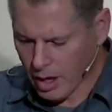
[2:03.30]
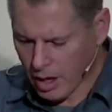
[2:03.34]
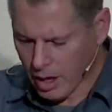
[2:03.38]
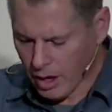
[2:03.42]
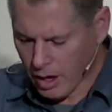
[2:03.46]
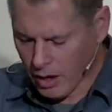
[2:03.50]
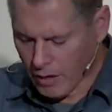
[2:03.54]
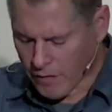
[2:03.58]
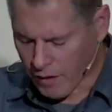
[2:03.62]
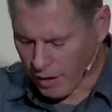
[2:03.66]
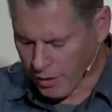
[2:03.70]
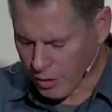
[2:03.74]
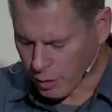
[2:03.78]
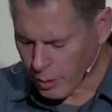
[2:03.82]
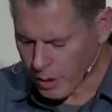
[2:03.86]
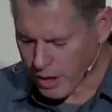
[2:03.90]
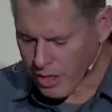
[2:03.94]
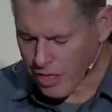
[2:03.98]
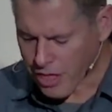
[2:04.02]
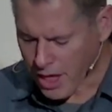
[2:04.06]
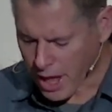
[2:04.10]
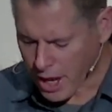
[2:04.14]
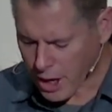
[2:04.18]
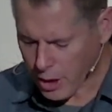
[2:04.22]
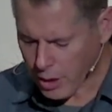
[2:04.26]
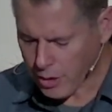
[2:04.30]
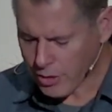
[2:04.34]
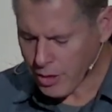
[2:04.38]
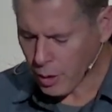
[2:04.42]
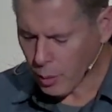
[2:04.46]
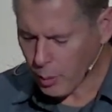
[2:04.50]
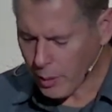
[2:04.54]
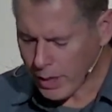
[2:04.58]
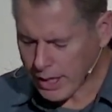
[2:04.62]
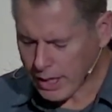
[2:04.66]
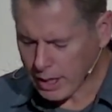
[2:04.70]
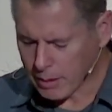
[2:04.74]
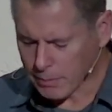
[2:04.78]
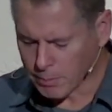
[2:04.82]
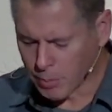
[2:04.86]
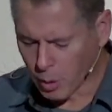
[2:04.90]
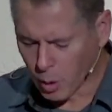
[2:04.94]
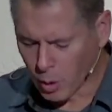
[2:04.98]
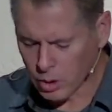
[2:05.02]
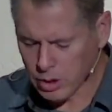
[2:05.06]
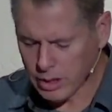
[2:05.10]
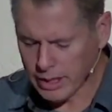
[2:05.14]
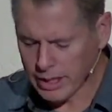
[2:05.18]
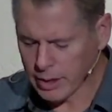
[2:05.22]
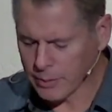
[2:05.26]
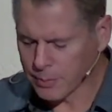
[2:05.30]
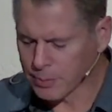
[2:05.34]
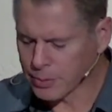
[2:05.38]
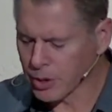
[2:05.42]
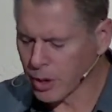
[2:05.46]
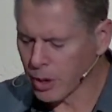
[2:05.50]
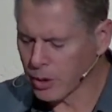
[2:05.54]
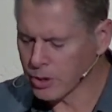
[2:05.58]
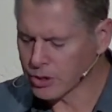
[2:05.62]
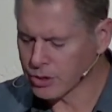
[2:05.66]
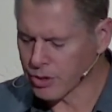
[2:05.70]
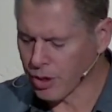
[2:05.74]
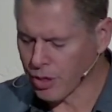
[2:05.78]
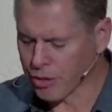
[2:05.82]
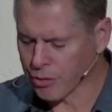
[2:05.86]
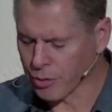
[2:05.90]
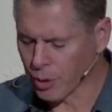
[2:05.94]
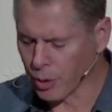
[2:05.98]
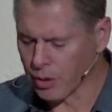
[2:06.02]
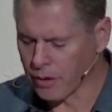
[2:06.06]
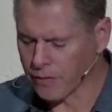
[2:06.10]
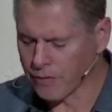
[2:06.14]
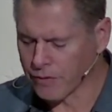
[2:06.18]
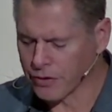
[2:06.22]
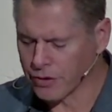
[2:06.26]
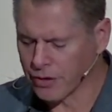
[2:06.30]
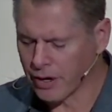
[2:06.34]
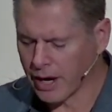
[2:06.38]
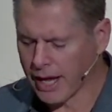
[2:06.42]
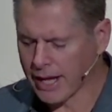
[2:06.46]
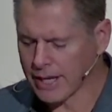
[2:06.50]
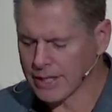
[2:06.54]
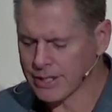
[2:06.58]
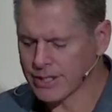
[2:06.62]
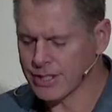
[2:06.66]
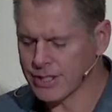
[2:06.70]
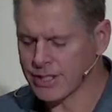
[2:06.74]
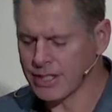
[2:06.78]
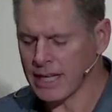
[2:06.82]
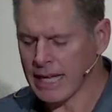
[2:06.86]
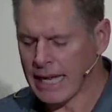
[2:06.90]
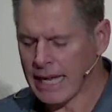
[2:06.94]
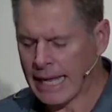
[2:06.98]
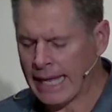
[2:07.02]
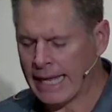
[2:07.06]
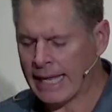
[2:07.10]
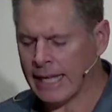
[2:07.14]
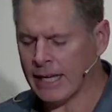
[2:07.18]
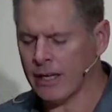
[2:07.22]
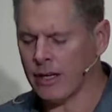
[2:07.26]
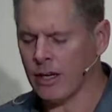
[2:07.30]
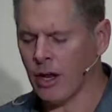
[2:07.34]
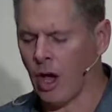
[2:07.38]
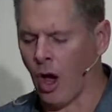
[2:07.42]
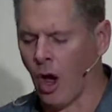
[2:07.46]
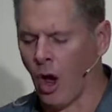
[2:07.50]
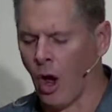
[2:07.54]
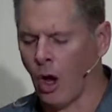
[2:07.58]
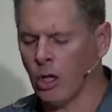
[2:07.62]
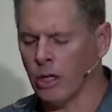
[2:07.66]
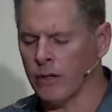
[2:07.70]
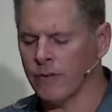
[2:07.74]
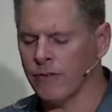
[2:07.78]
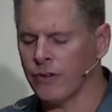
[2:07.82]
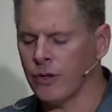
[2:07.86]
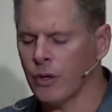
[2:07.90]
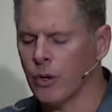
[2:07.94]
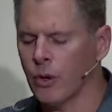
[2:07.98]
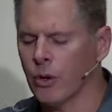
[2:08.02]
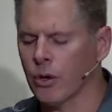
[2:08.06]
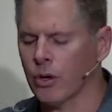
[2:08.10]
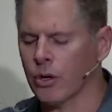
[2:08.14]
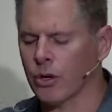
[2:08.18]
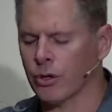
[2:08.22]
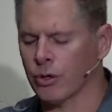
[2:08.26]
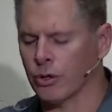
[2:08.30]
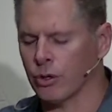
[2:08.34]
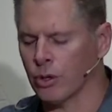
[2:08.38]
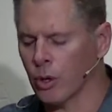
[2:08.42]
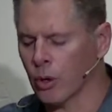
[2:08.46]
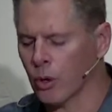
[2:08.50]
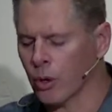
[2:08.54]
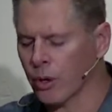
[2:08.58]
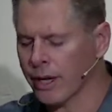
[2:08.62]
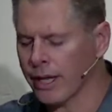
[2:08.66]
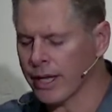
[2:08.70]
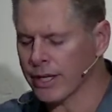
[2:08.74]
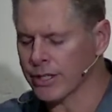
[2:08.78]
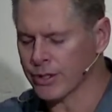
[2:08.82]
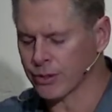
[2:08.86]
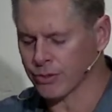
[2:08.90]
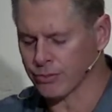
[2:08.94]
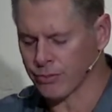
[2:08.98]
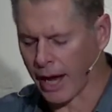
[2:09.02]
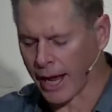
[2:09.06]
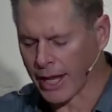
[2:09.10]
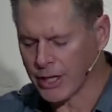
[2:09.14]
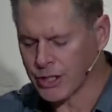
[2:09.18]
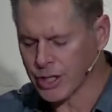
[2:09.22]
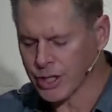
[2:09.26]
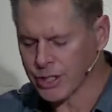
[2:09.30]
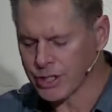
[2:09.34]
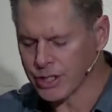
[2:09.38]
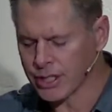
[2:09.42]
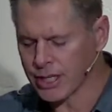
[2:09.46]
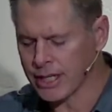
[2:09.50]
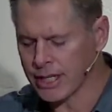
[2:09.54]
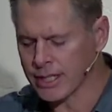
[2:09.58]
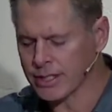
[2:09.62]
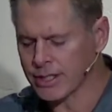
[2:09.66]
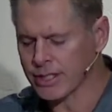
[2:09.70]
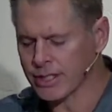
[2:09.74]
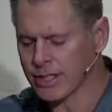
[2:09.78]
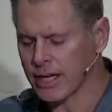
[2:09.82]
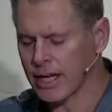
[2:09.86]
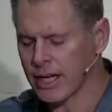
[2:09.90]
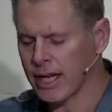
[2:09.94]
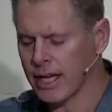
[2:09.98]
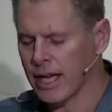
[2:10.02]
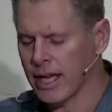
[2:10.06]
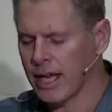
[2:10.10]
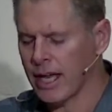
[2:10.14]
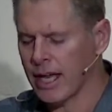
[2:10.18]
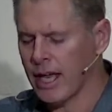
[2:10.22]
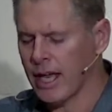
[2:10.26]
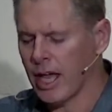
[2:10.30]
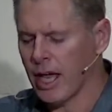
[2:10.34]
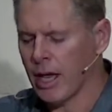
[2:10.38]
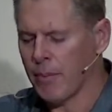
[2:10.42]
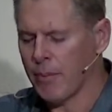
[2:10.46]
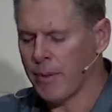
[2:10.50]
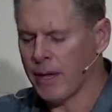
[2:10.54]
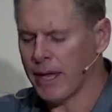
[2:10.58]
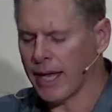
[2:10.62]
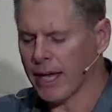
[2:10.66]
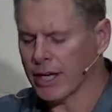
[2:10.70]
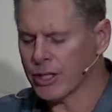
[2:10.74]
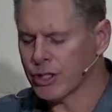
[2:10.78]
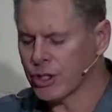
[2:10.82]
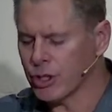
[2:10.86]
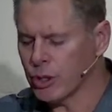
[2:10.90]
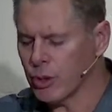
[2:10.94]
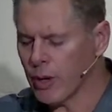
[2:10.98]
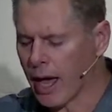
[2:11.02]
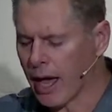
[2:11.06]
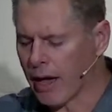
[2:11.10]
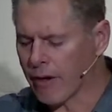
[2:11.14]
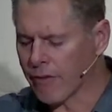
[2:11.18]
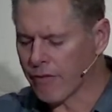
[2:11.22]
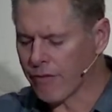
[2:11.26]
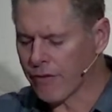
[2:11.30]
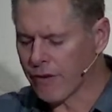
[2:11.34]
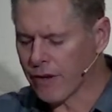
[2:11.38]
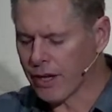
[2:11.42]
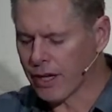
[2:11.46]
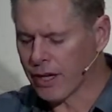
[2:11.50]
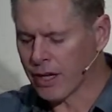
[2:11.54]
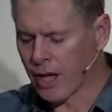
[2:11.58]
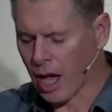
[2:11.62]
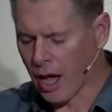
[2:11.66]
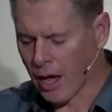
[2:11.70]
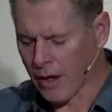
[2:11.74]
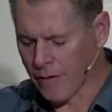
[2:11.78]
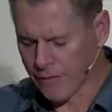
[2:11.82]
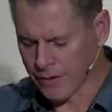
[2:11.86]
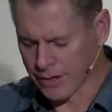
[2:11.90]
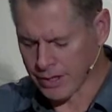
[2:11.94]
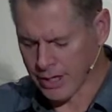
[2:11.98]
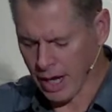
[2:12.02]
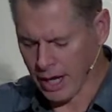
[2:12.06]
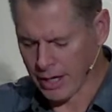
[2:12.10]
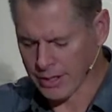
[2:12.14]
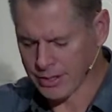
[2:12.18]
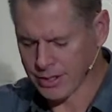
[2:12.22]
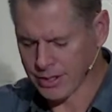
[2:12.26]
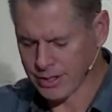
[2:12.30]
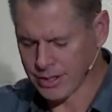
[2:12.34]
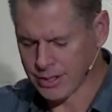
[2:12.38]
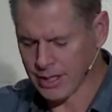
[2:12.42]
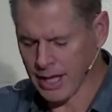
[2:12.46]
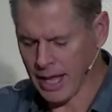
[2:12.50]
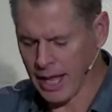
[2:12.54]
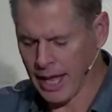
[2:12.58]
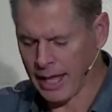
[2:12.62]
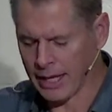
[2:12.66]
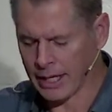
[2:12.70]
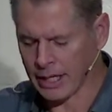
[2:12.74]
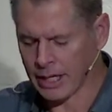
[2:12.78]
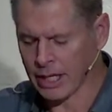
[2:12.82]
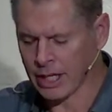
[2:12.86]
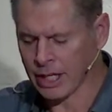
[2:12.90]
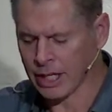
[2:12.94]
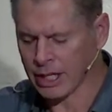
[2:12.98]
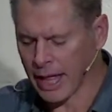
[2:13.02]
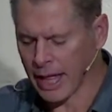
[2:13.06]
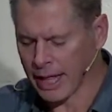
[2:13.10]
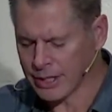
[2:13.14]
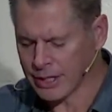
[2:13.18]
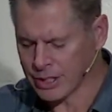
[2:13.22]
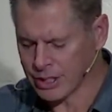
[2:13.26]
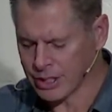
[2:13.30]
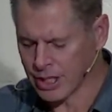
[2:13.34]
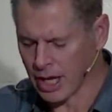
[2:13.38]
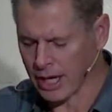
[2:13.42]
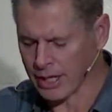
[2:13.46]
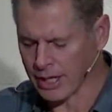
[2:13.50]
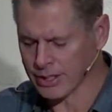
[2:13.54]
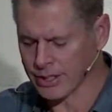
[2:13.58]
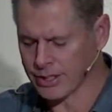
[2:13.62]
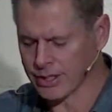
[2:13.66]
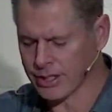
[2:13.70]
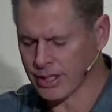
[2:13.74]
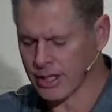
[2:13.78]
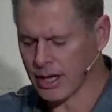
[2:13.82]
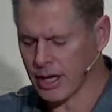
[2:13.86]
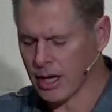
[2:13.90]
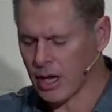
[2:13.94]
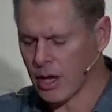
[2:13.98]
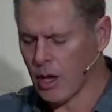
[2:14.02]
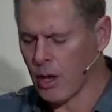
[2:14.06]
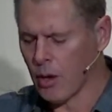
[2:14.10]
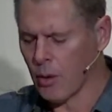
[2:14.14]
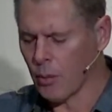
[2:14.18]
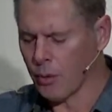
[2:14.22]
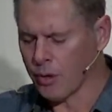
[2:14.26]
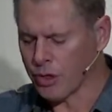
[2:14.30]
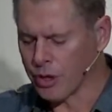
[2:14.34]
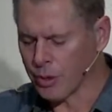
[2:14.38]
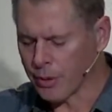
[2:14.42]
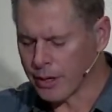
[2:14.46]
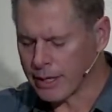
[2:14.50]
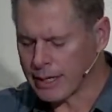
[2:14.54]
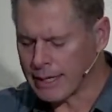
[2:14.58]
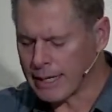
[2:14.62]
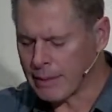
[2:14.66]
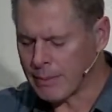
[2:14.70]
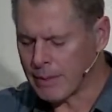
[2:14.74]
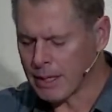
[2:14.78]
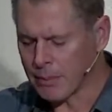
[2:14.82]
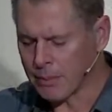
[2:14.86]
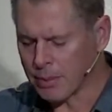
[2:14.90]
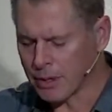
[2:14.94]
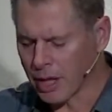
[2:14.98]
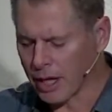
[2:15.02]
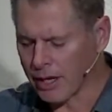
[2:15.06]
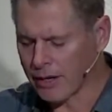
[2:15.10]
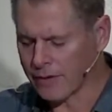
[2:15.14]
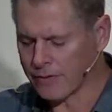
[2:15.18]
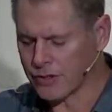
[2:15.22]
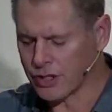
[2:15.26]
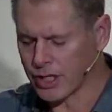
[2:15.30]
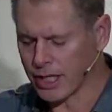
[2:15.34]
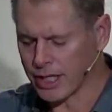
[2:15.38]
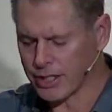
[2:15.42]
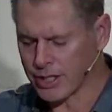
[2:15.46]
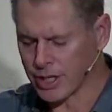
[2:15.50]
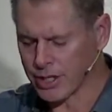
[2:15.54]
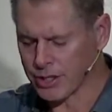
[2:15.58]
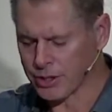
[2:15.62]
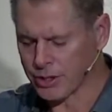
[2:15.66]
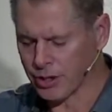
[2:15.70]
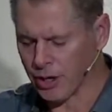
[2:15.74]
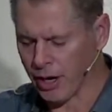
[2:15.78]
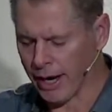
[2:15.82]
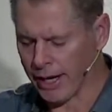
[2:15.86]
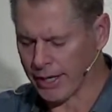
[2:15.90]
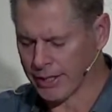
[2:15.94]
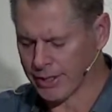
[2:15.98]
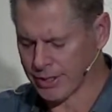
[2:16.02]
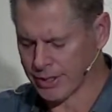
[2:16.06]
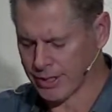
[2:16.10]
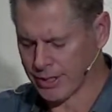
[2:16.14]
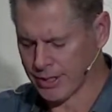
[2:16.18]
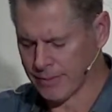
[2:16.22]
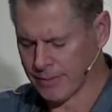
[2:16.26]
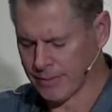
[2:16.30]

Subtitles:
Father, we thank you that we can boldly approach the throne of grace in all of your glorious righteousness because you have covered us and cleansed us with the redeeming blood of Jesus Christ.